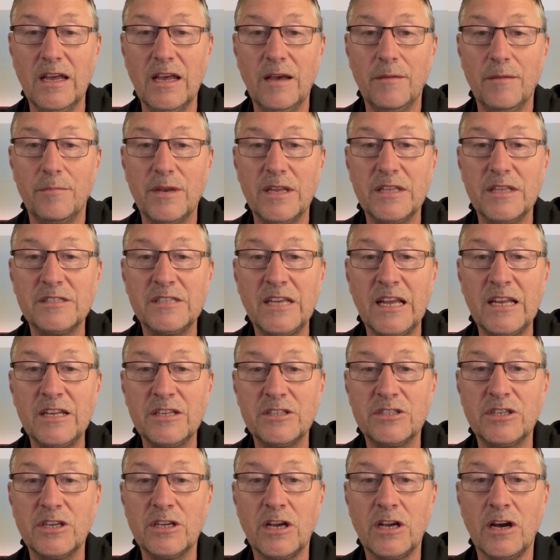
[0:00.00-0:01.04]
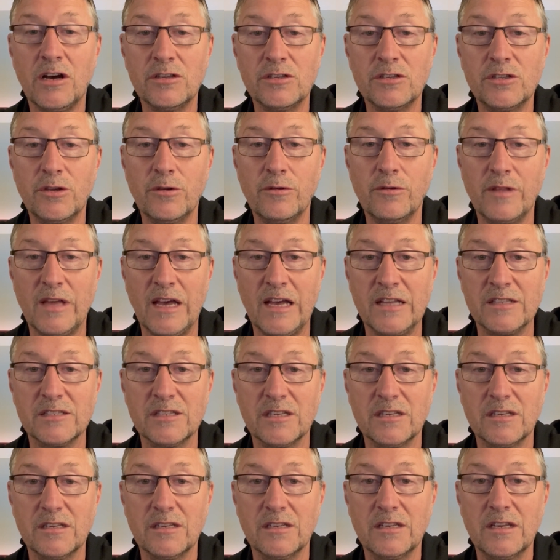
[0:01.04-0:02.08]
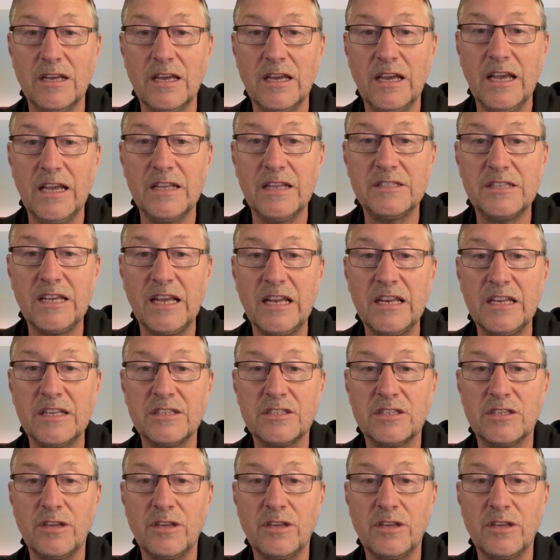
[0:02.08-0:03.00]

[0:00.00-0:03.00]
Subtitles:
But in tennis, you can't do that. In tennis,